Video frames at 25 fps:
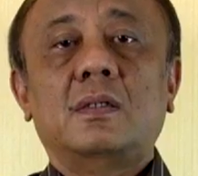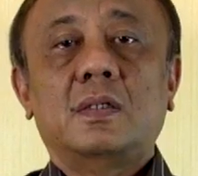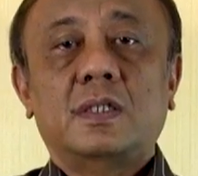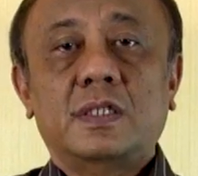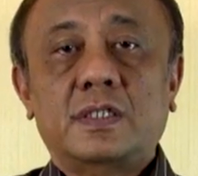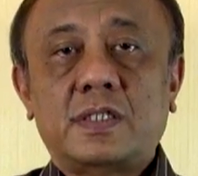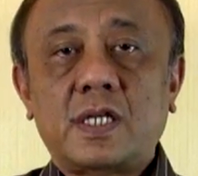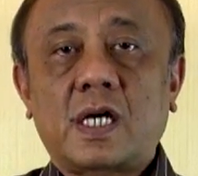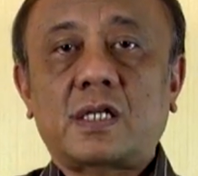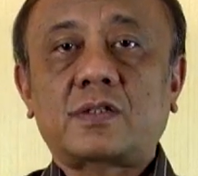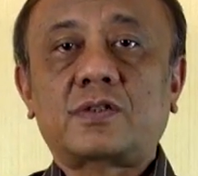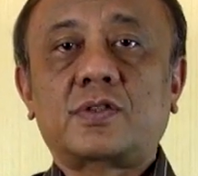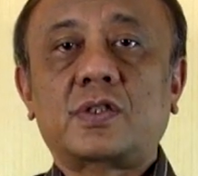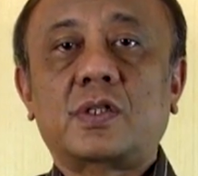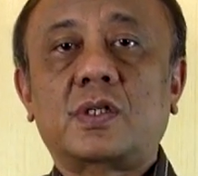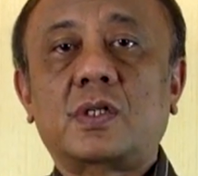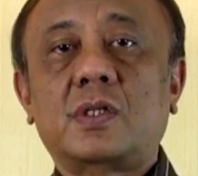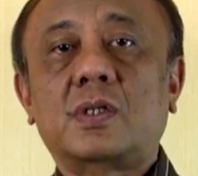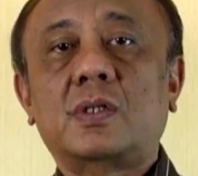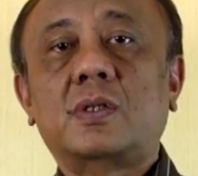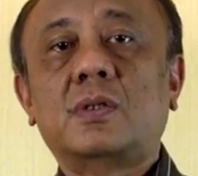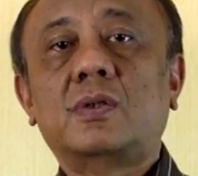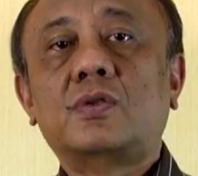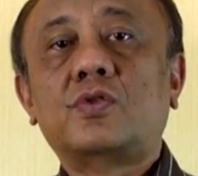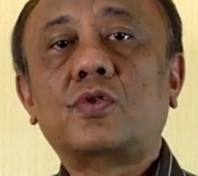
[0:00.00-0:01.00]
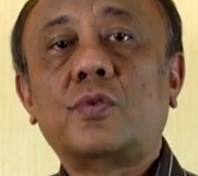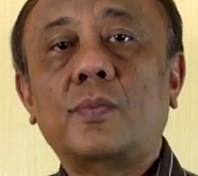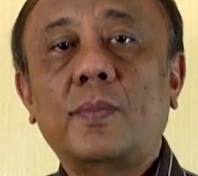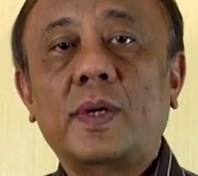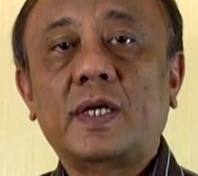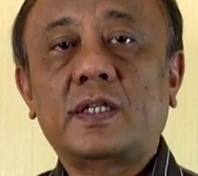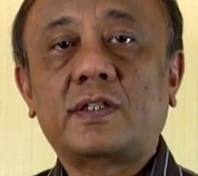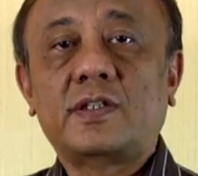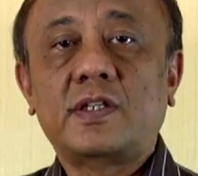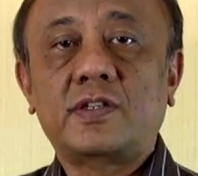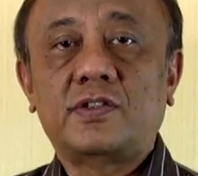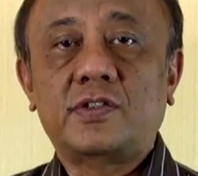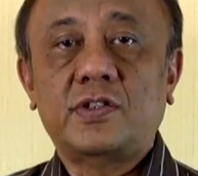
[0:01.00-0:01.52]
a doctor to
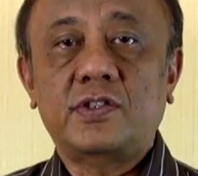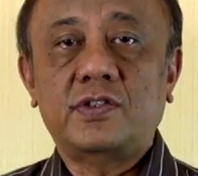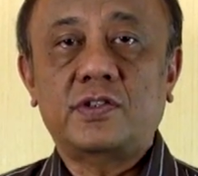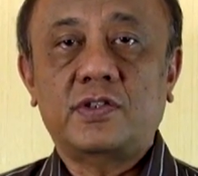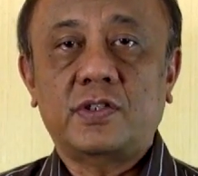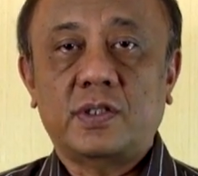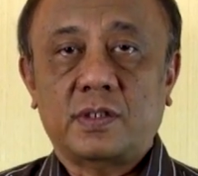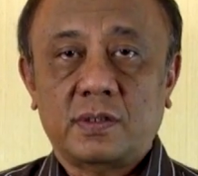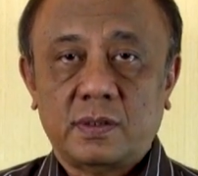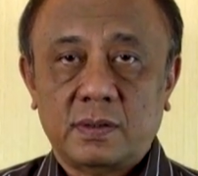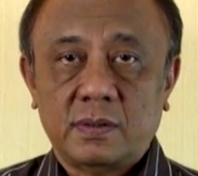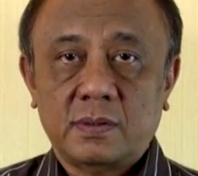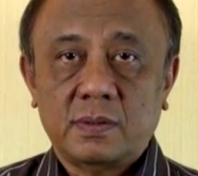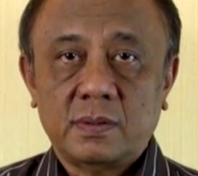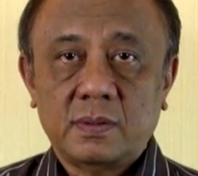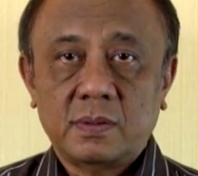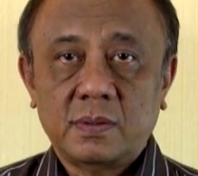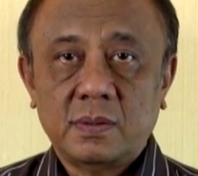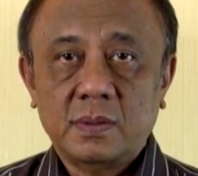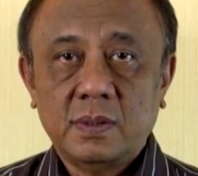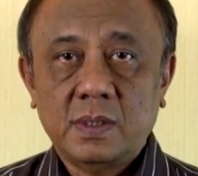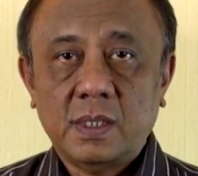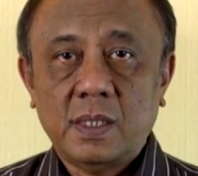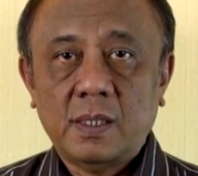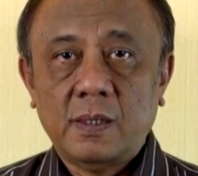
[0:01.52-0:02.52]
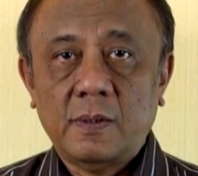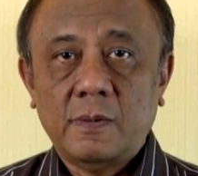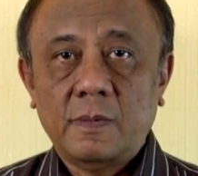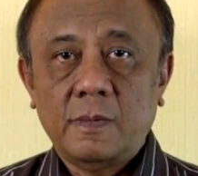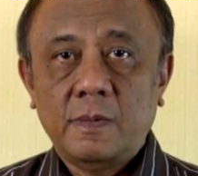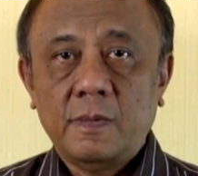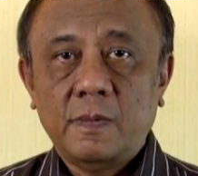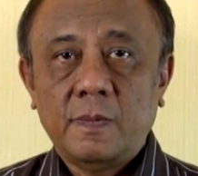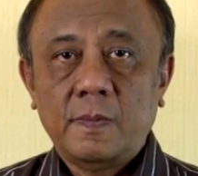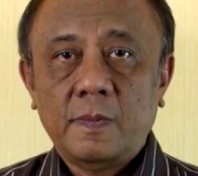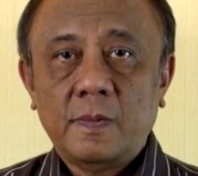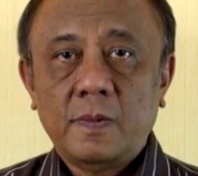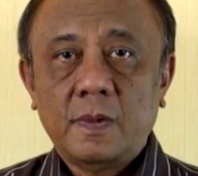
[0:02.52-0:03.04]
make decision, yeah,
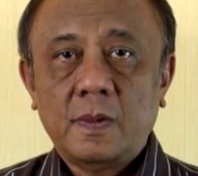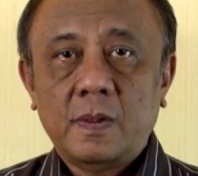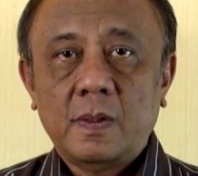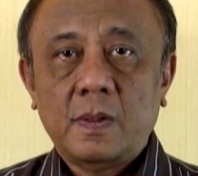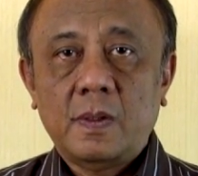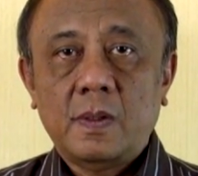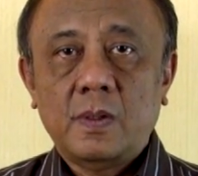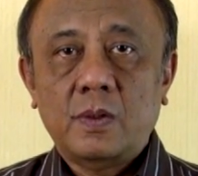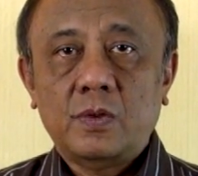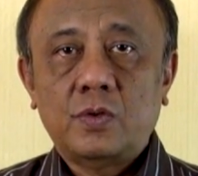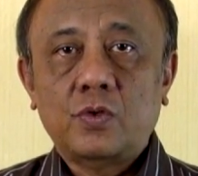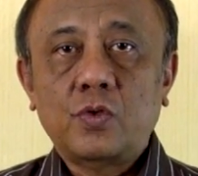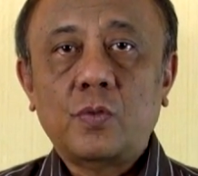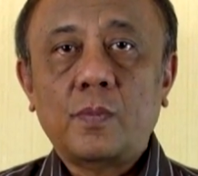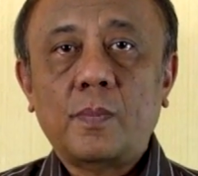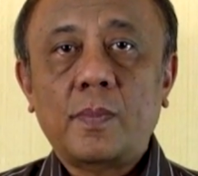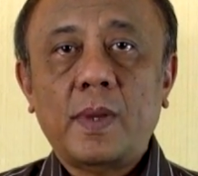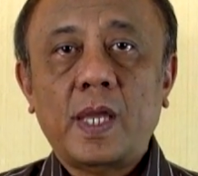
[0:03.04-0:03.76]
to